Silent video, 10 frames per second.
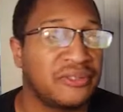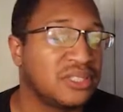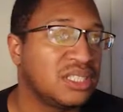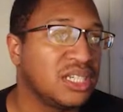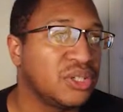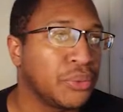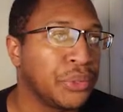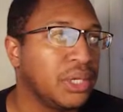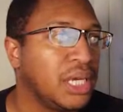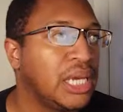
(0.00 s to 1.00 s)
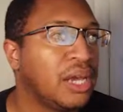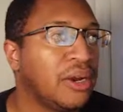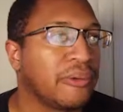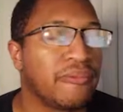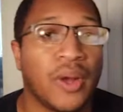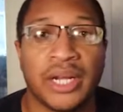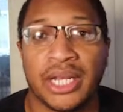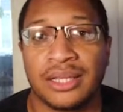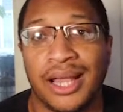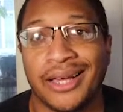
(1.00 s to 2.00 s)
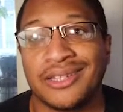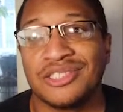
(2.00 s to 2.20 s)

scenery, running like a